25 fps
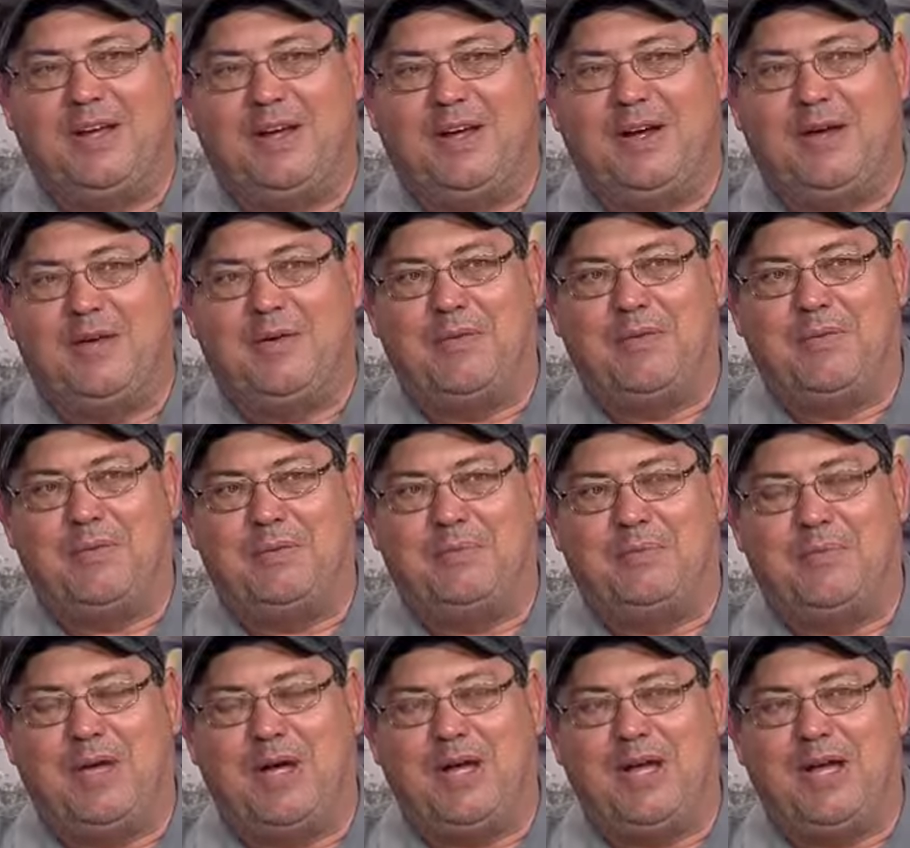Um,
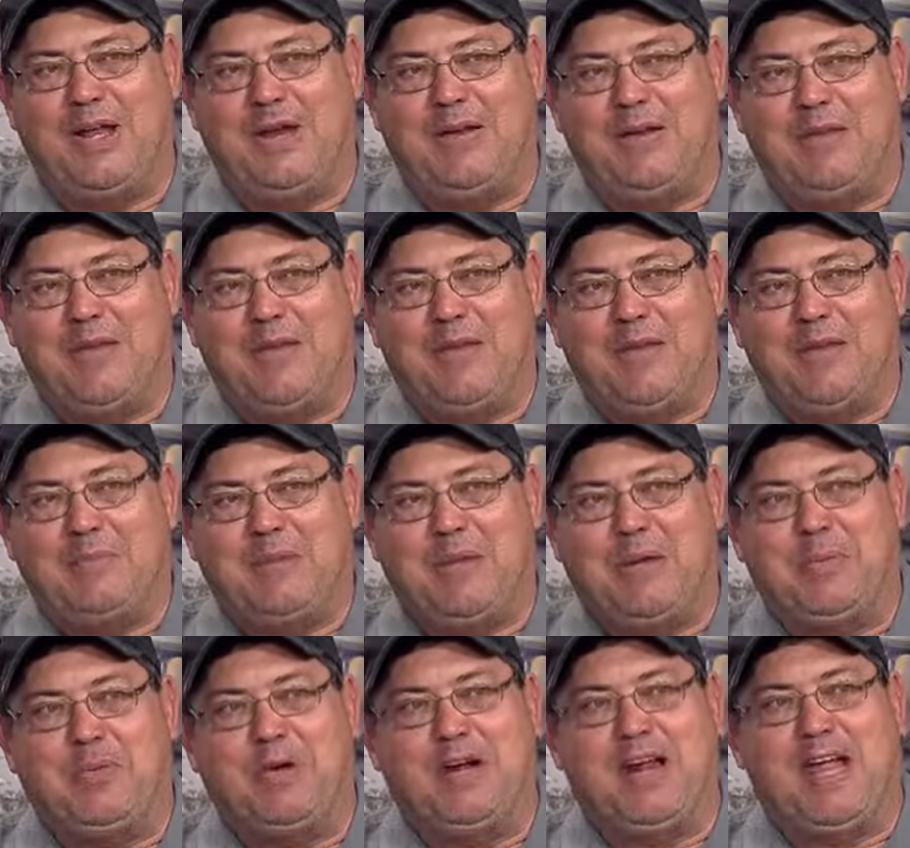but
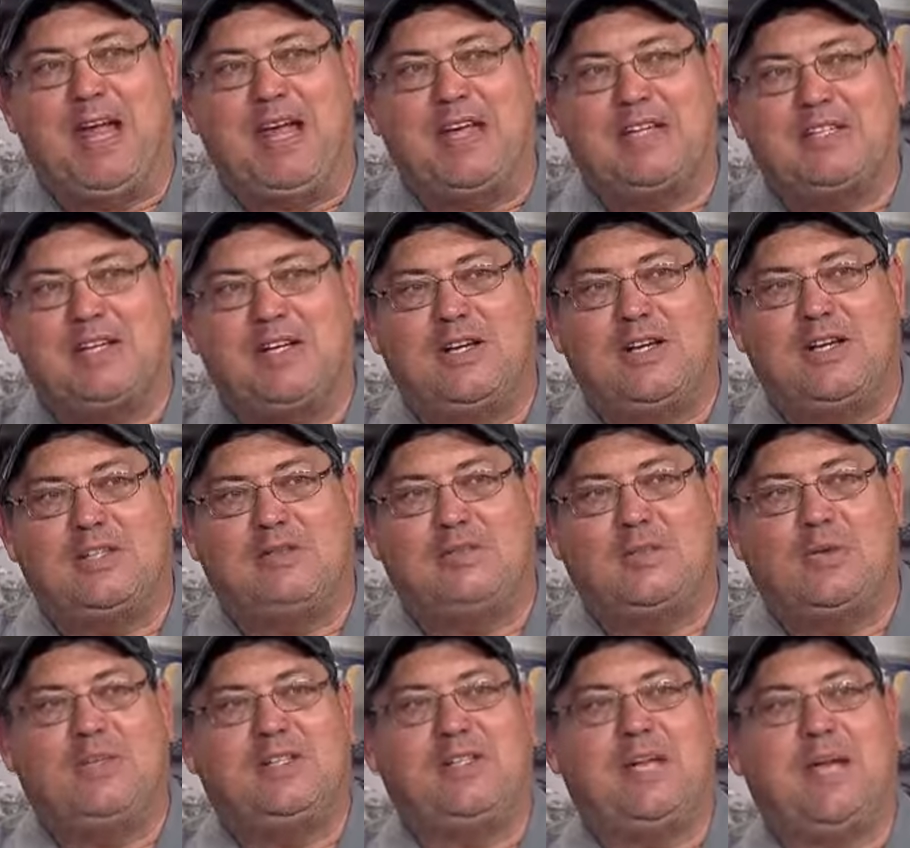people would ask
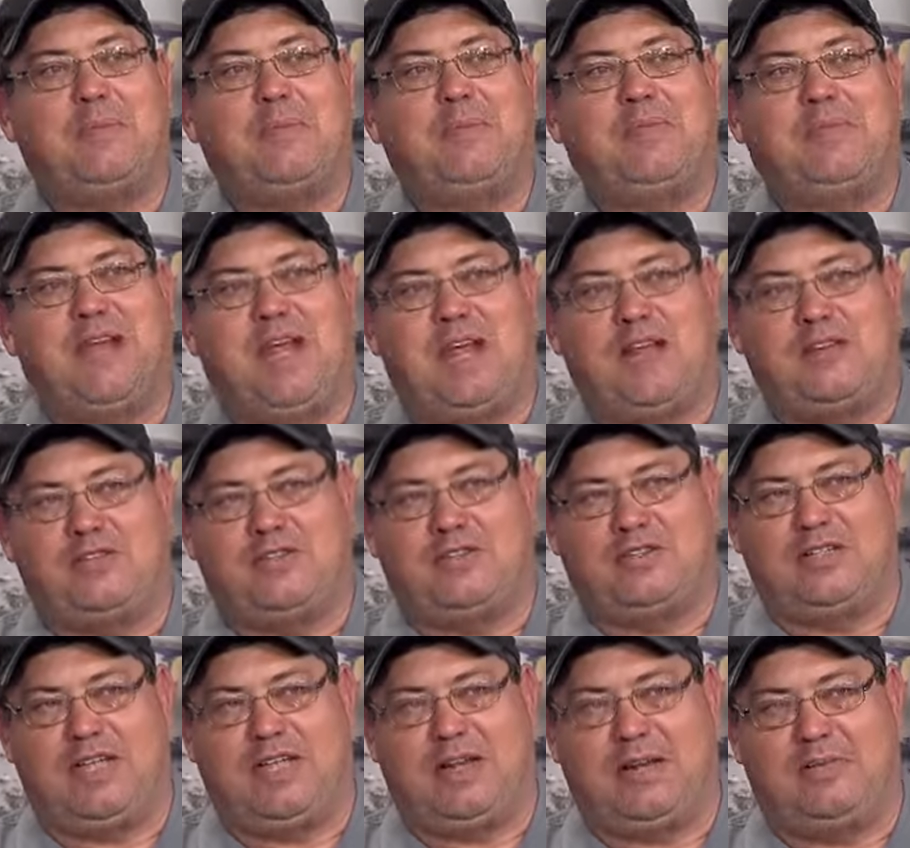us what type of
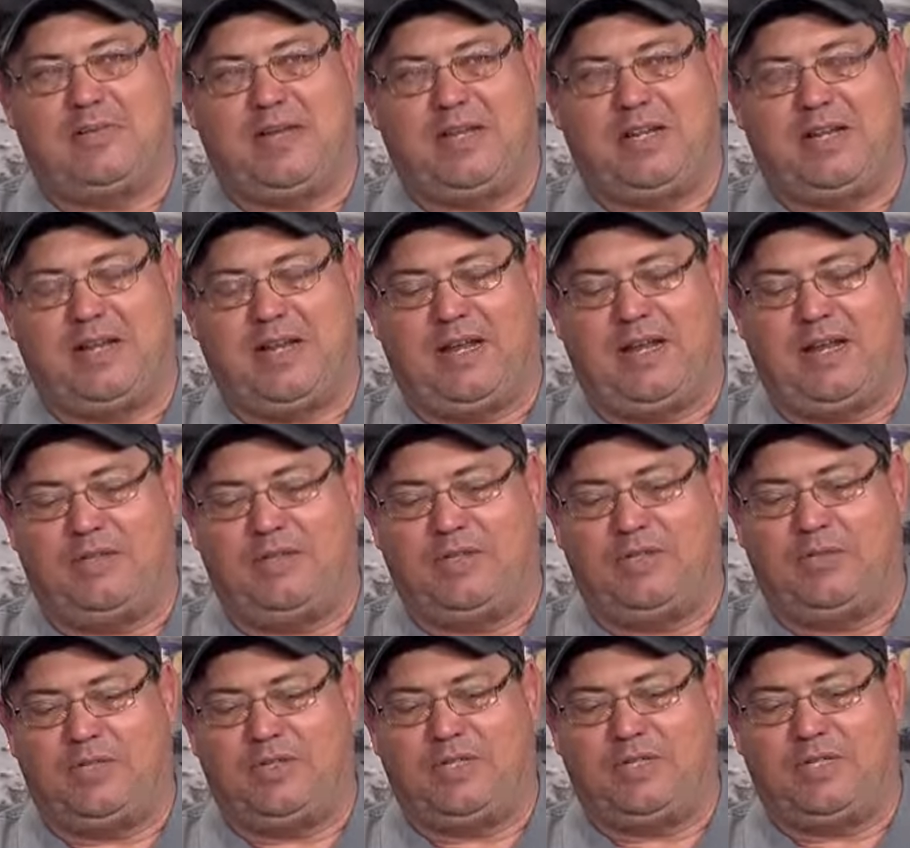cancer did Lana Beth have,
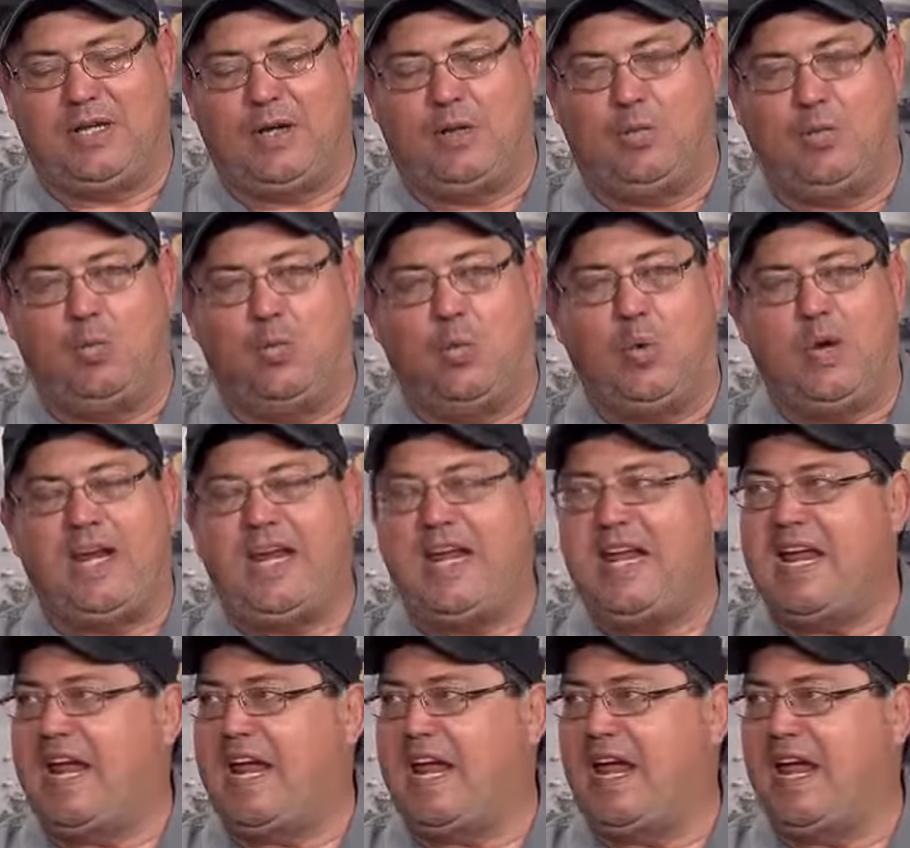and would say
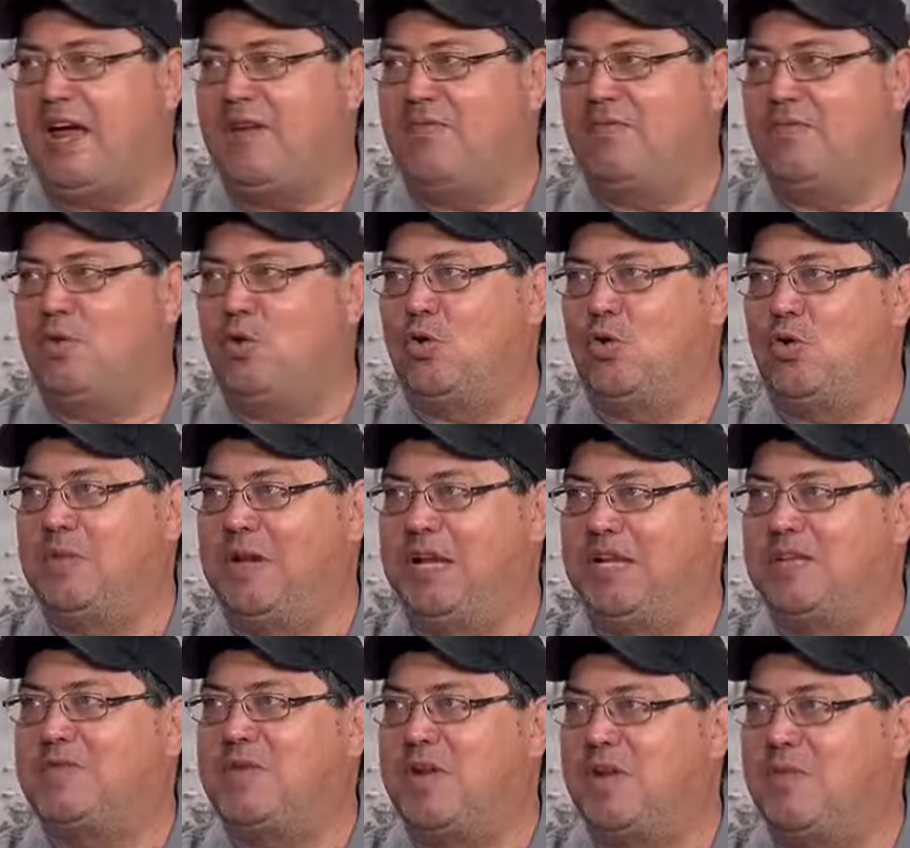we have
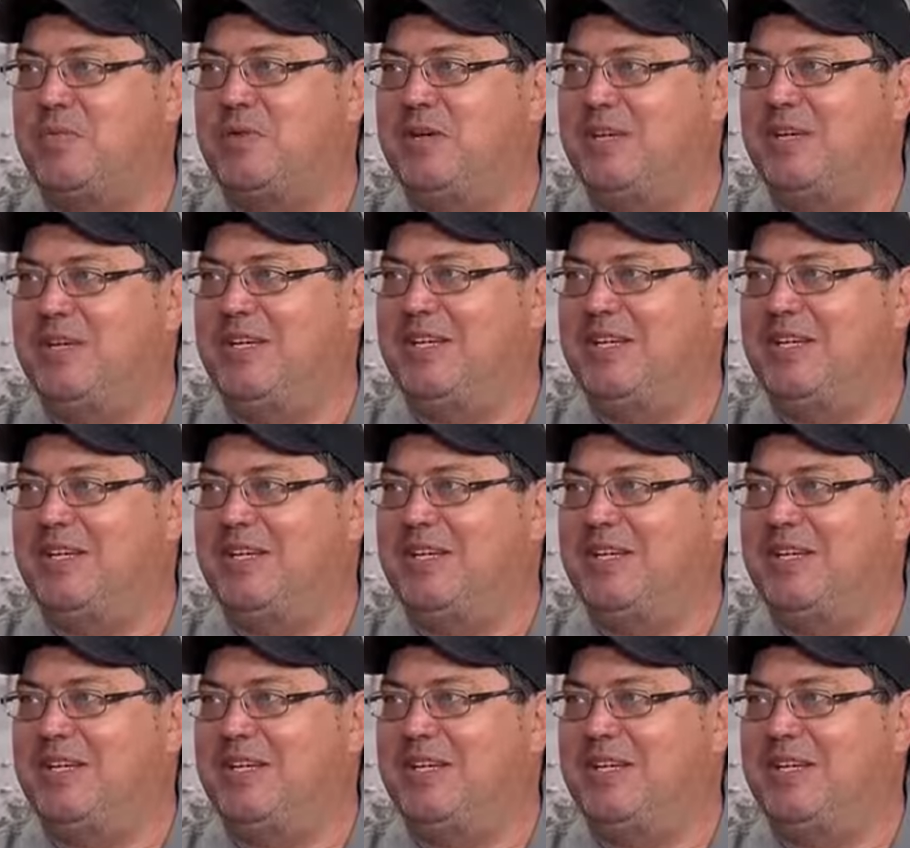neuroblastoma.